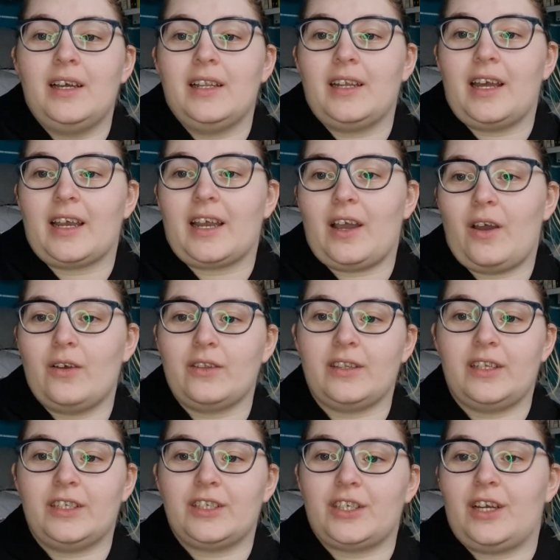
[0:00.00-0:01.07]
Like,
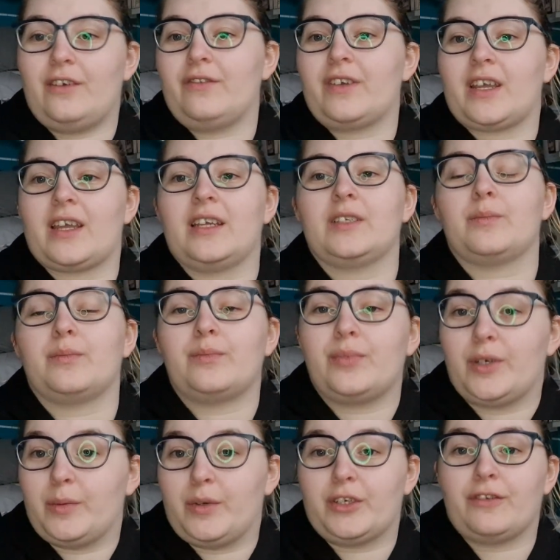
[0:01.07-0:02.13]
this shelving is
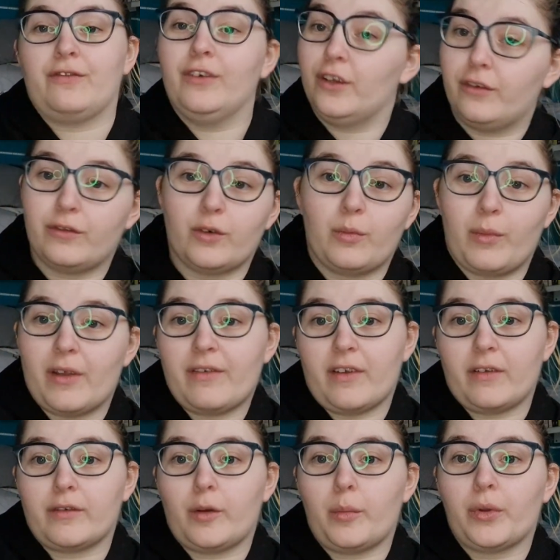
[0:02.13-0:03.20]
pretty much full of all my
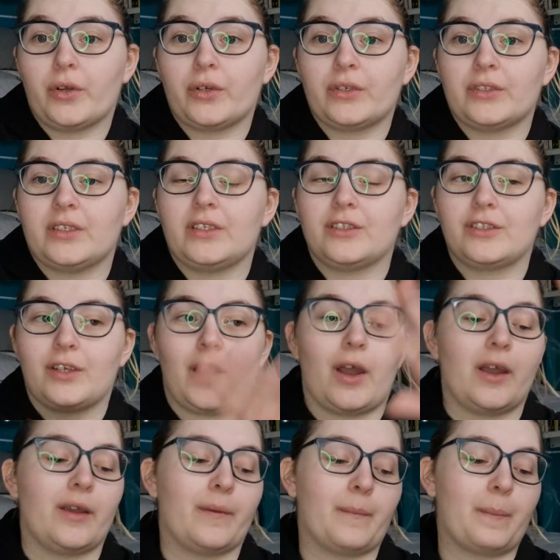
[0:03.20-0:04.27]
favorite books.
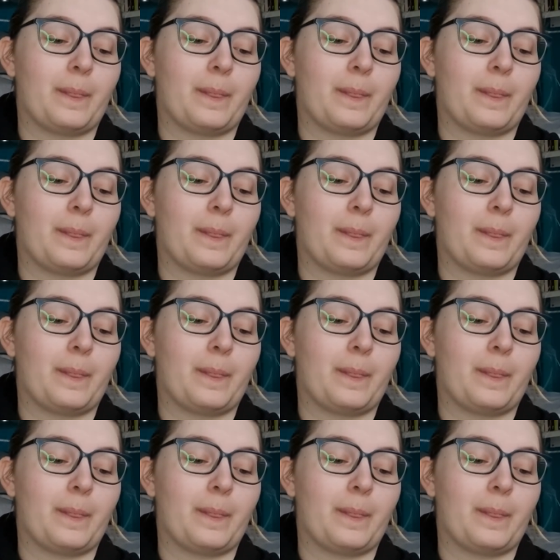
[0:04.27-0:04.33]
So